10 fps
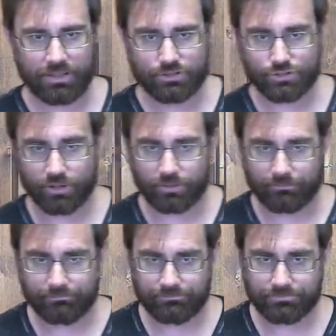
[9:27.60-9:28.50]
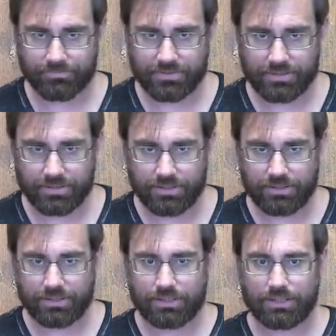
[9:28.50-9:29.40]
So,
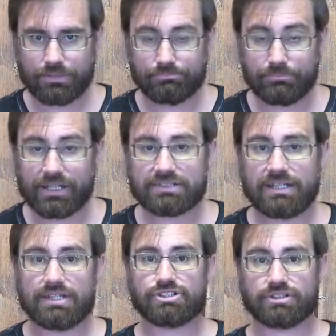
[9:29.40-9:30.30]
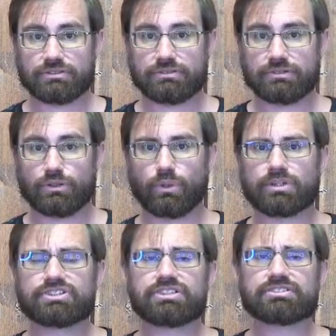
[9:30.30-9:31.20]
meditation, or
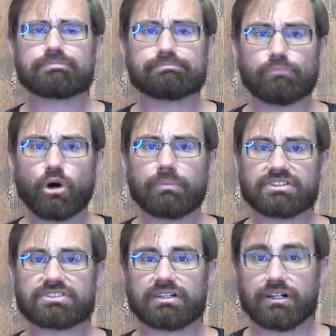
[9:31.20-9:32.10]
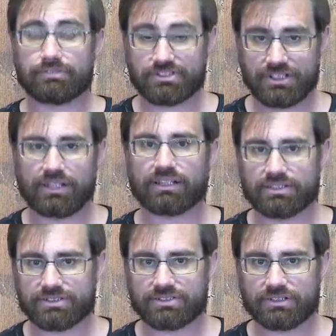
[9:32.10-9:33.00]
just moments of
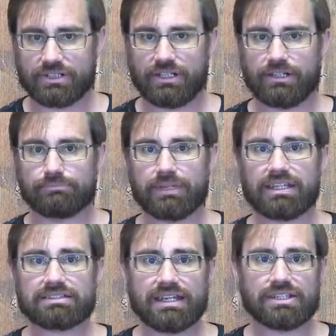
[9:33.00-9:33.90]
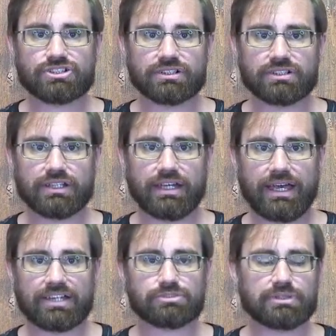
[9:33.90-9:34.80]
silence. Meditation
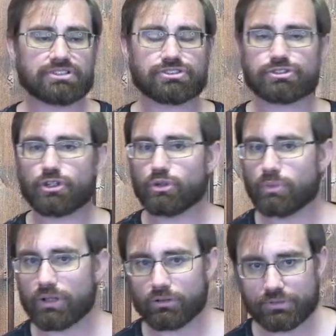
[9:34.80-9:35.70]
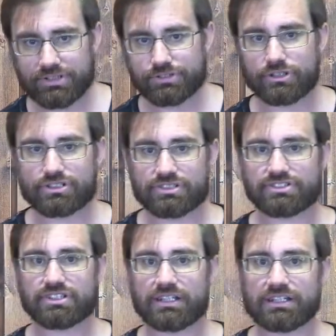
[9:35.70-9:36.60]
has been so well researched and
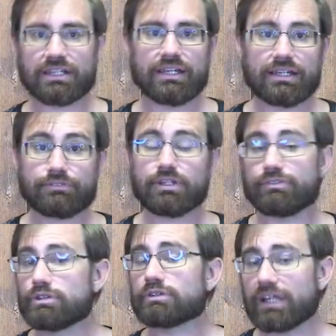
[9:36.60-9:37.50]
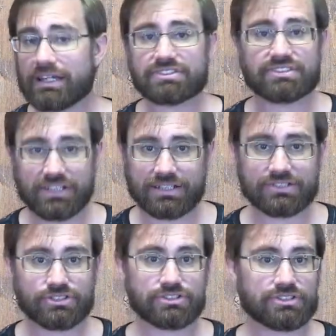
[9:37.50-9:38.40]
studied. If you would like
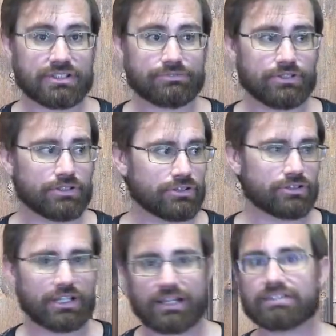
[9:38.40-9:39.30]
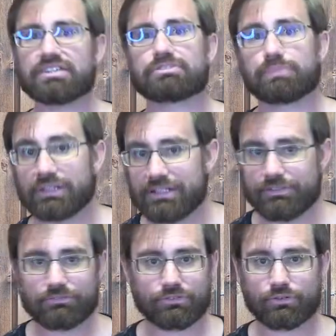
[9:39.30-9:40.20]
studies, just if you're kind of
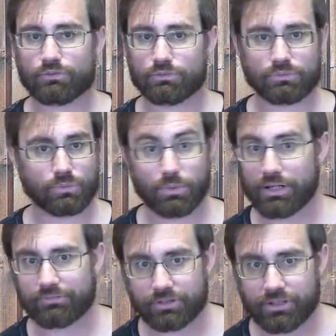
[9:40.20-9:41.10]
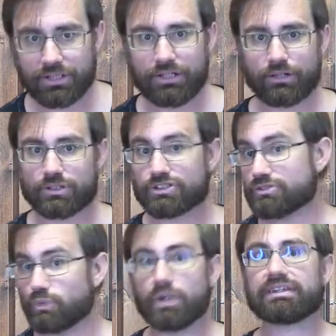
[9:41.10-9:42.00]
disbelieving for whatever, or
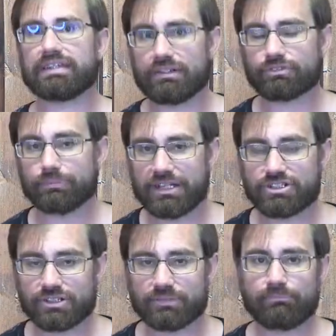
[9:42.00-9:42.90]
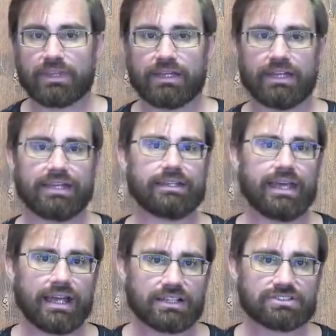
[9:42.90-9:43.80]
just want the information, an
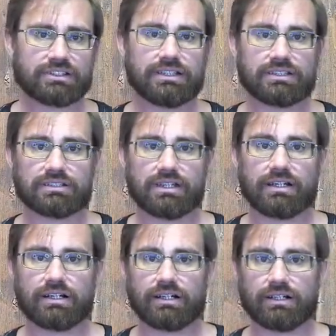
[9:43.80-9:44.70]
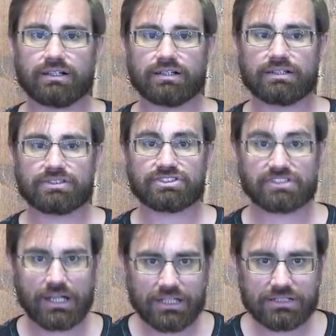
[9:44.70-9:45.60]
excellent
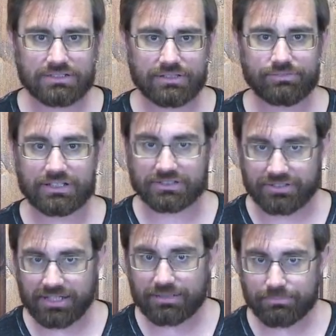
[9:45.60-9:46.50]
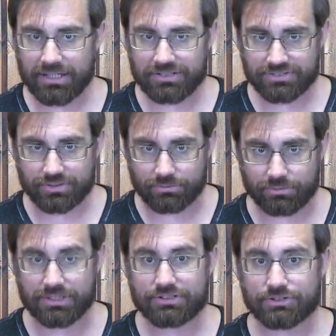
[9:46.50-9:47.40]
scientific database
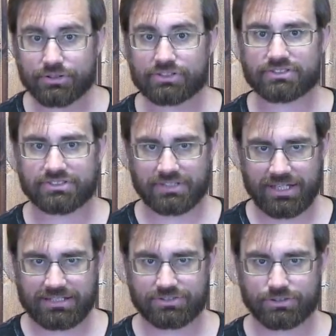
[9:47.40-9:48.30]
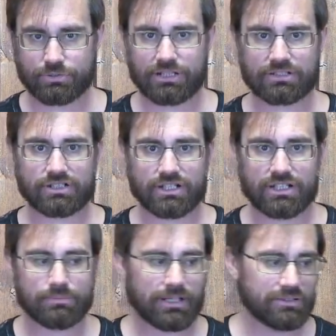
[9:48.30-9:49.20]
research site. So we're not
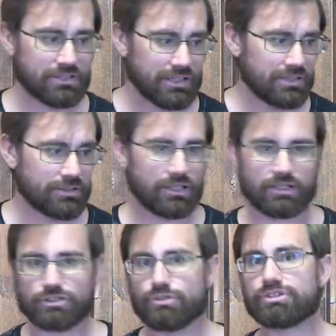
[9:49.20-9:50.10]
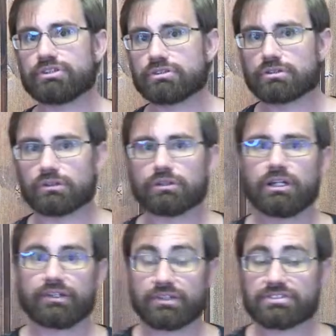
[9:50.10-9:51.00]
talking about using Google.
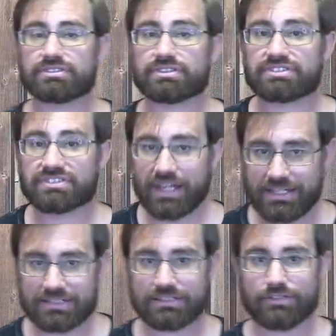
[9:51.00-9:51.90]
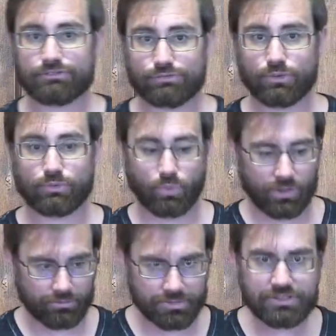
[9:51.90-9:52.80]
This is a site
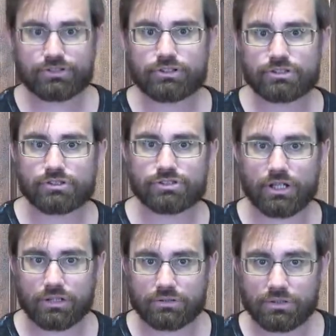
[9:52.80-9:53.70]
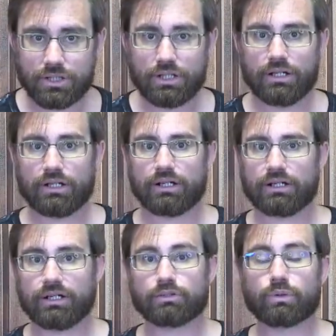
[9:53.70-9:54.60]
where researchers go
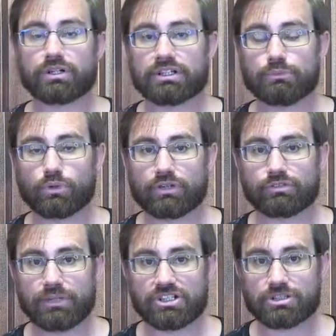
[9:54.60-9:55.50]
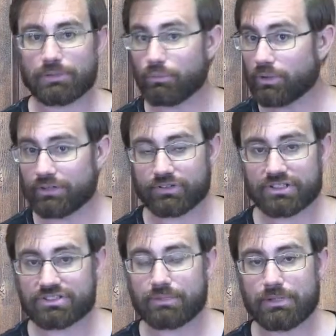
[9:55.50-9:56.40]
in order to get more information about whatever it
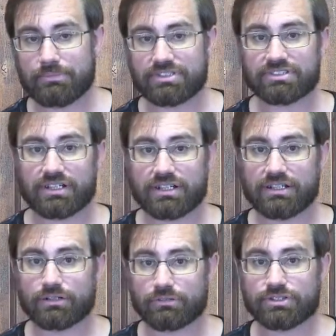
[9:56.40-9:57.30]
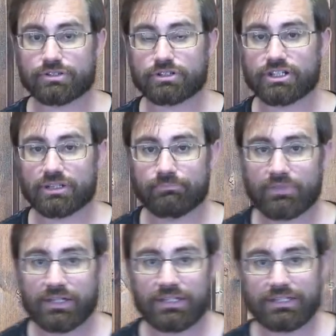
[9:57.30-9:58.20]
is they may be studying or researching
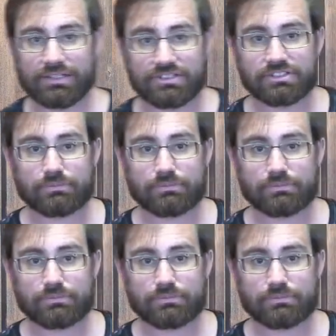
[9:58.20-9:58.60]
is